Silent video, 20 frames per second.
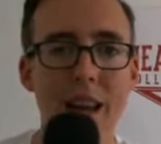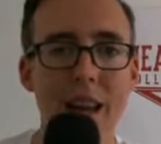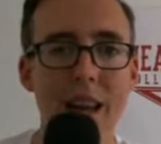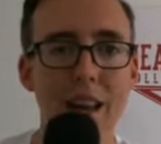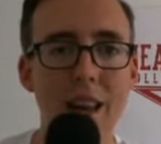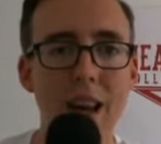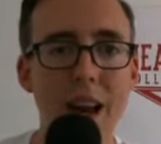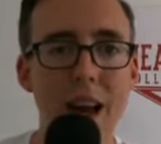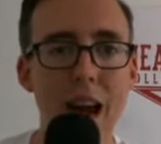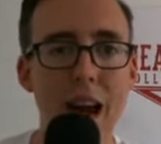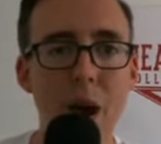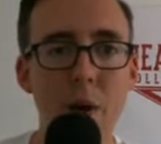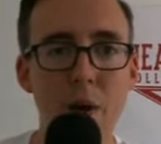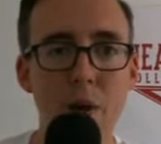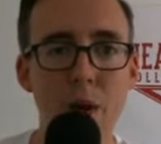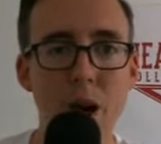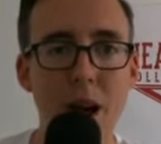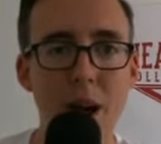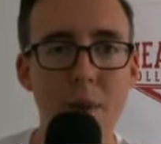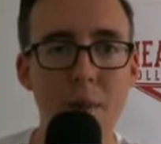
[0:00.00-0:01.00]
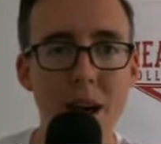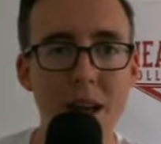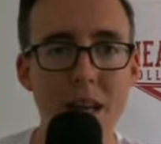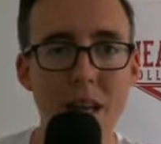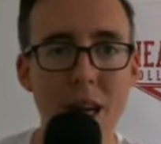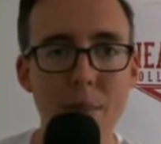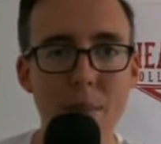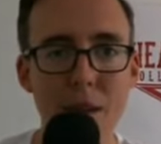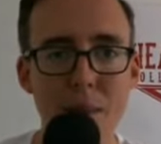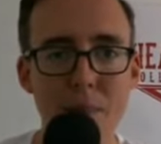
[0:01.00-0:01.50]
Eli Howard writing, my
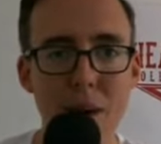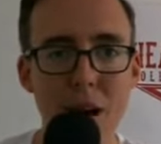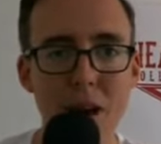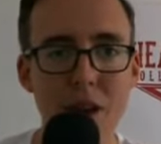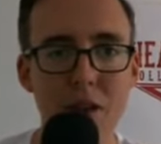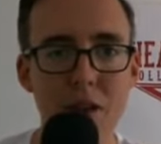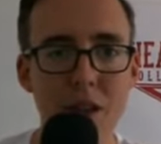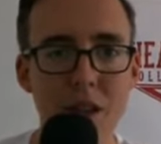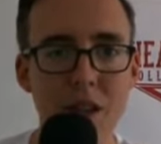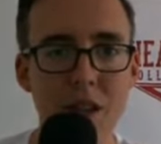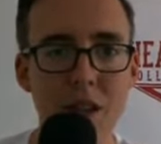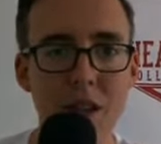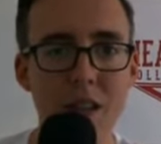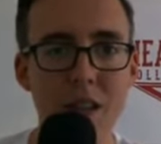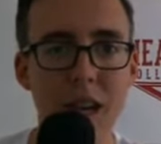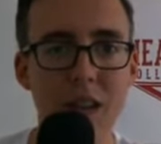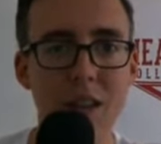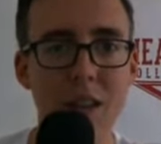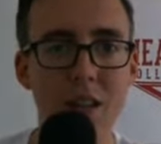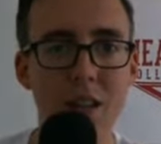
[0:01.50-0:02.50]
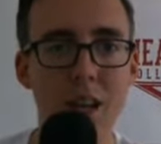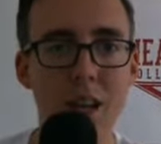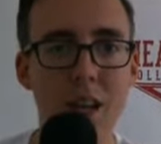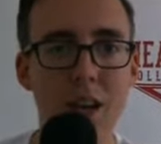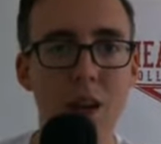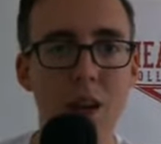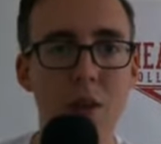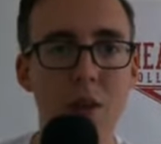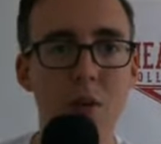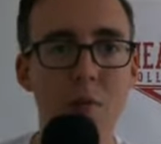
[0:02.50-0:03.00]
deepest apologies to Texas
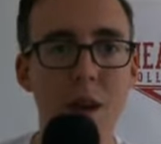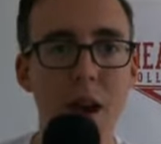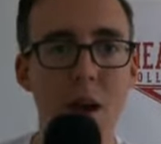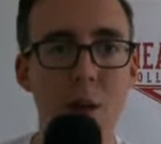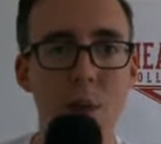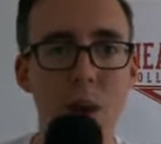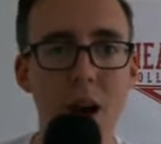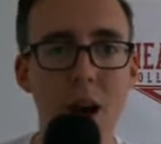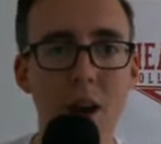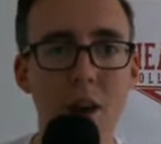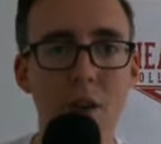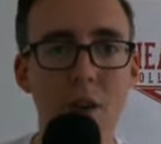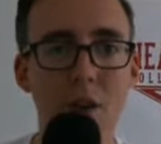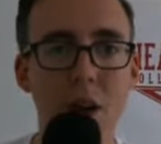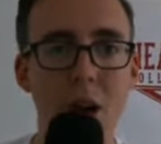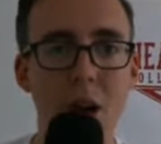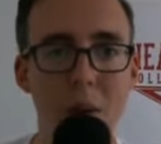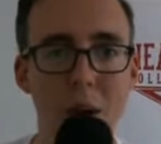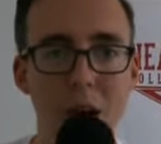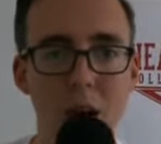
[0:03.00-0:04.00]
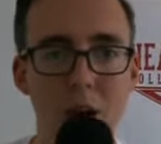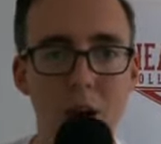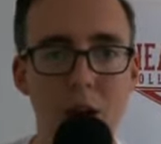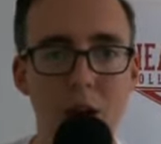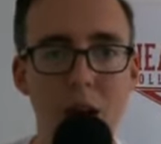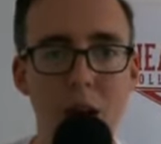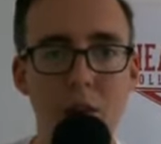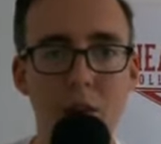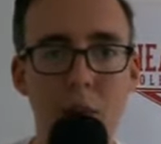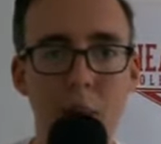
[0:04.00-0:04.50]
Tech coach Matt Wells, Kirby
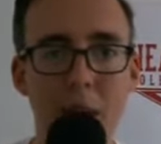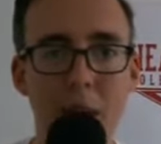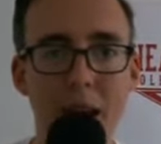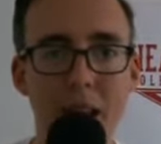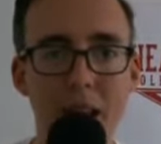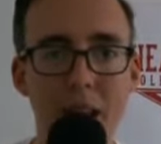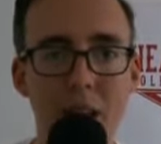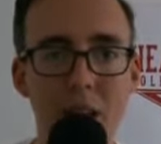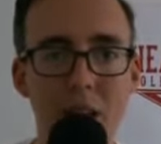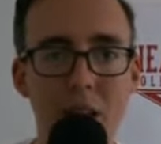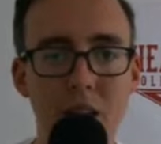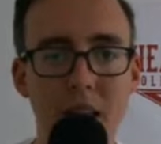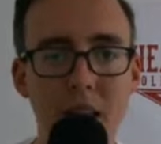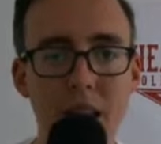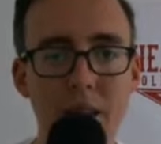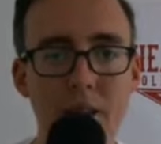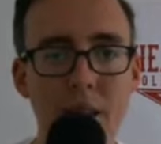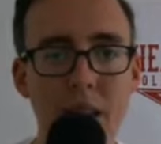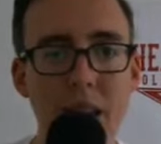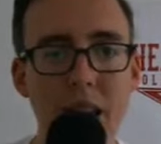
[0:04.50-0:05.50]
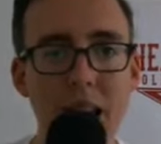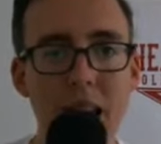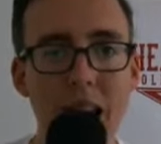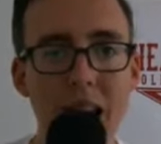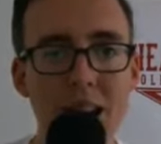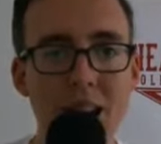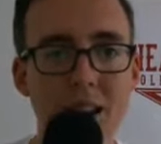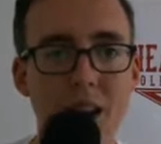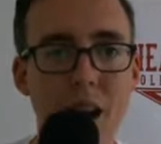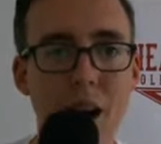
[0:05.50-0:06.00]
Hocutt for my illegal hit.
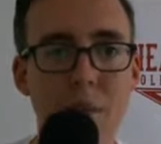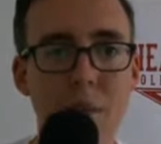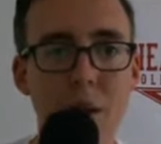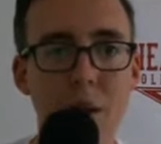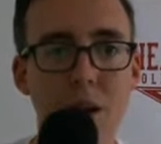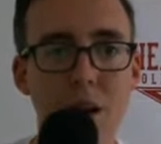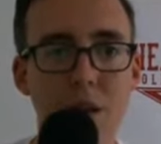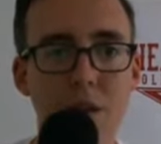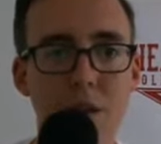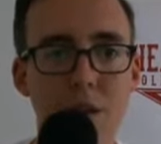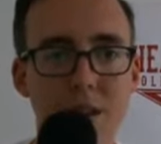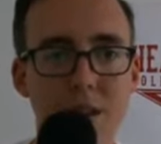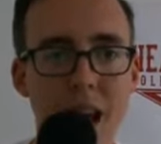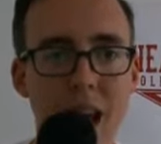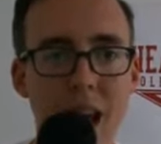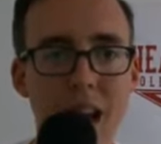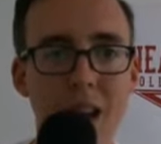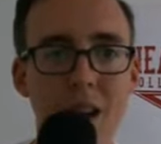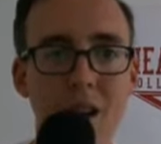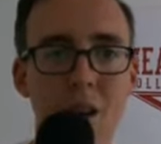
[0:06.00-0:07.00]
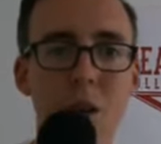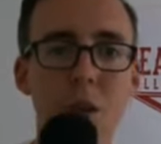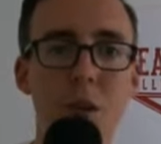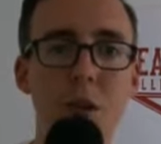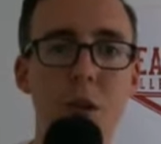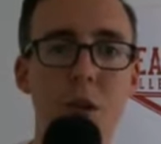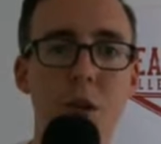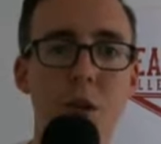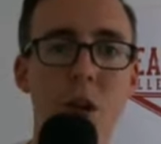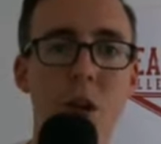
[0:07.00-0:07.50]
It's a terrible look for Tech.
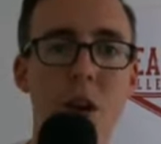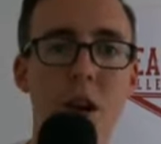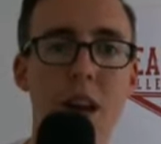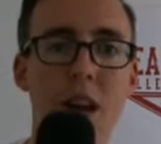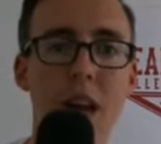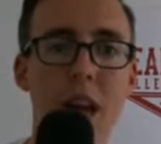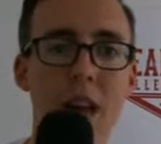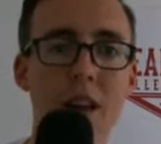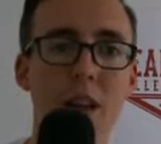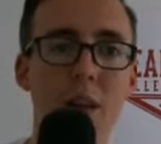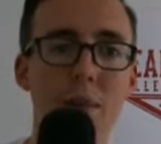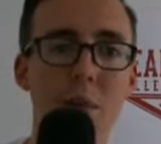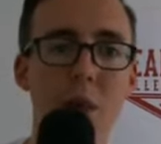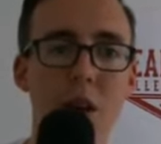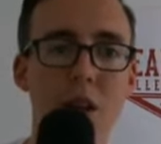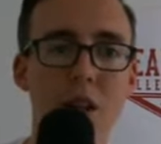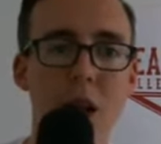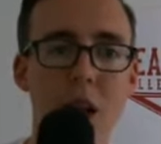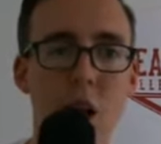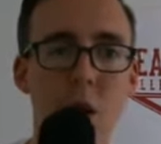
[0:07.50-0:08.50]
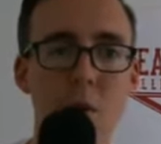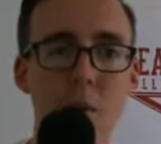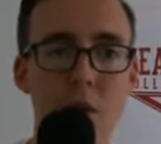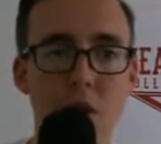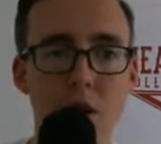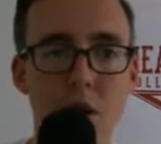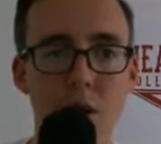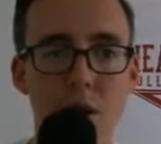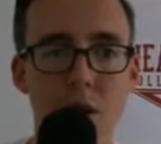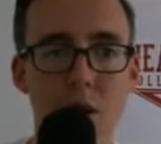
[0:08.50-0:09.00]
Also, sorry to Kennedy Brooks. I hope
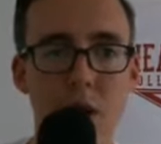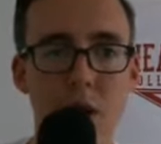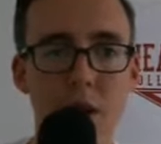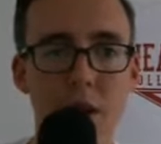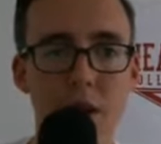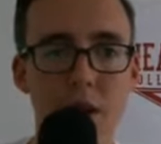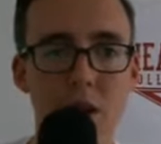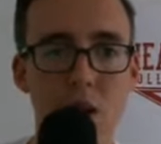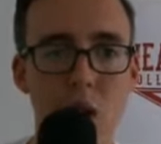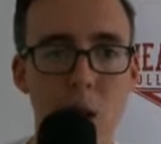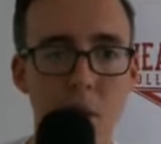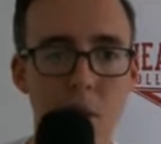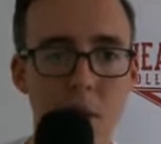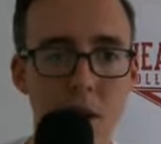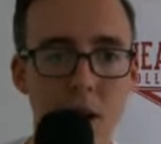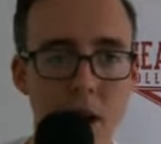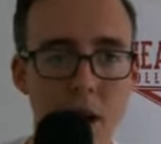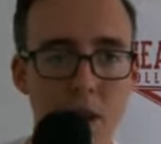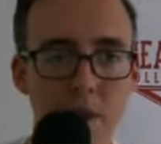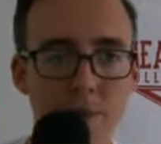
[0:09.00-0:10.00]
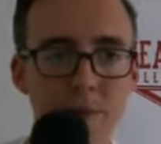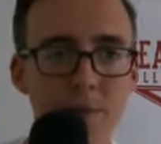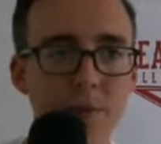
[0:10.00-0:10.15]
there's no serious harm done.